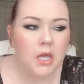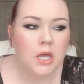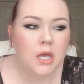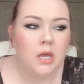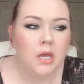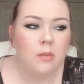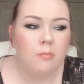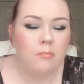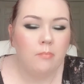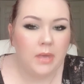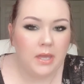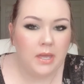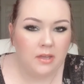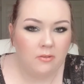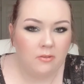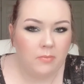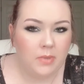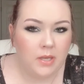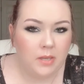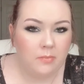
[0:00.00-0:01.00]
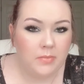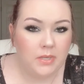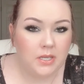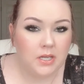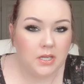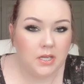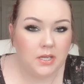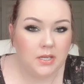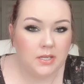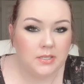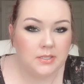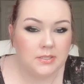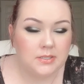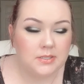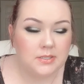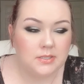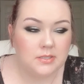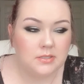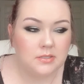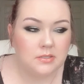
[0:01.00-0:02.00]
may have been
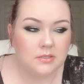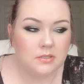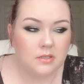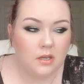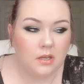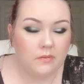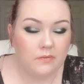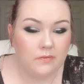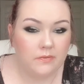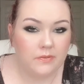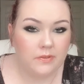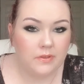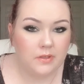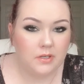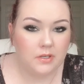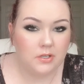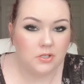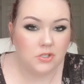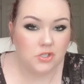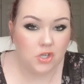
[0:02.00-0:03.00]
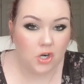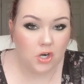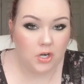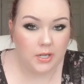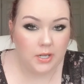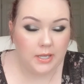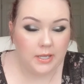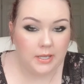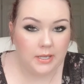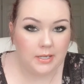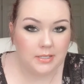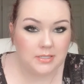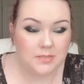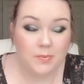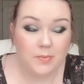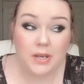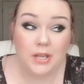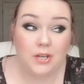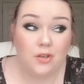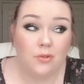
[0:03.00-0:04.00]
because of the Jardiance,
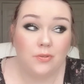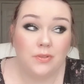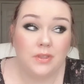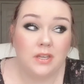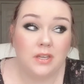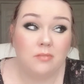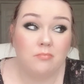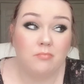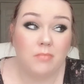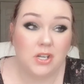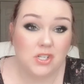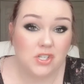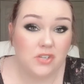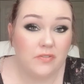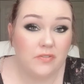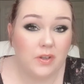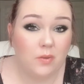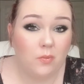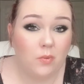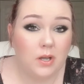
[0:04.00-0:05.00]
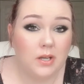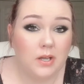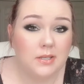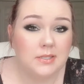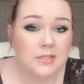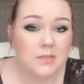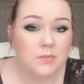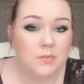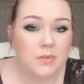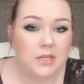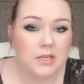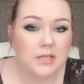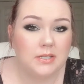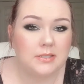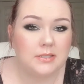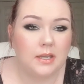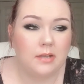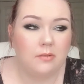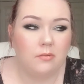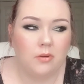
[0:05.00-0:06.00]
but I don't think much of it was, because
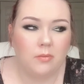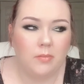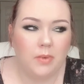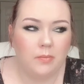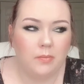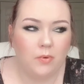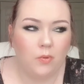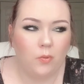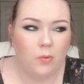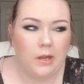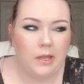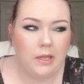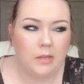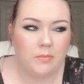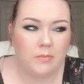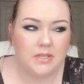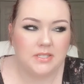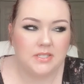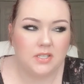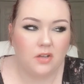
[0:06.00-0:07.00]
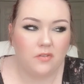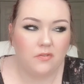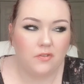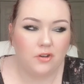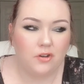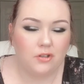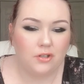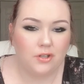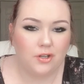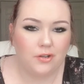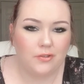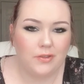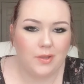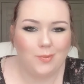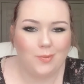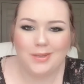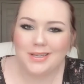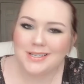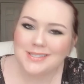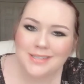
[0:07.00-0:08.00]
I remember weighing myself earlier in that
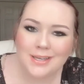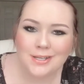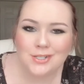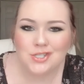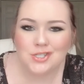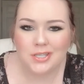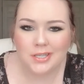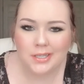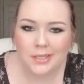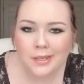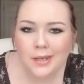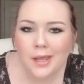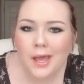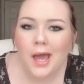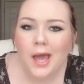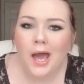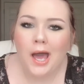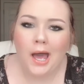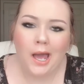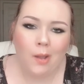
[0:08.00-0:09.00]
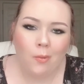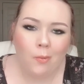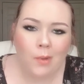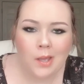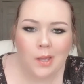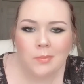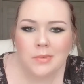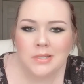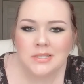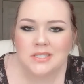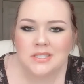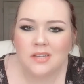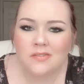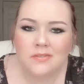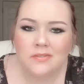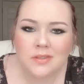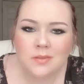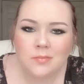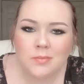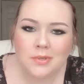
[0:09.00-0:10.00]
week, because I cheat. I weigh myself
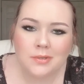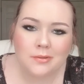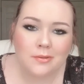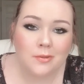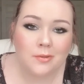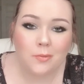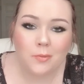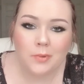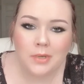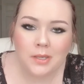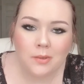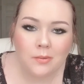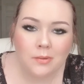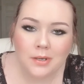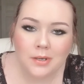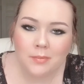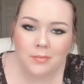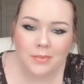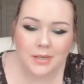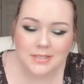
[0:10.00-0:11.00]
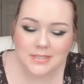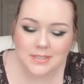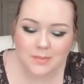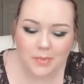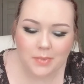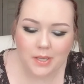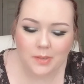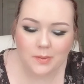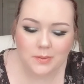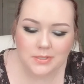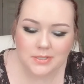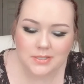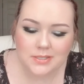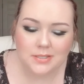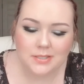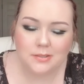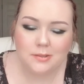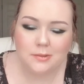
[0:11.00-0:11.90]
in the middle of the week when I'm not supposed to,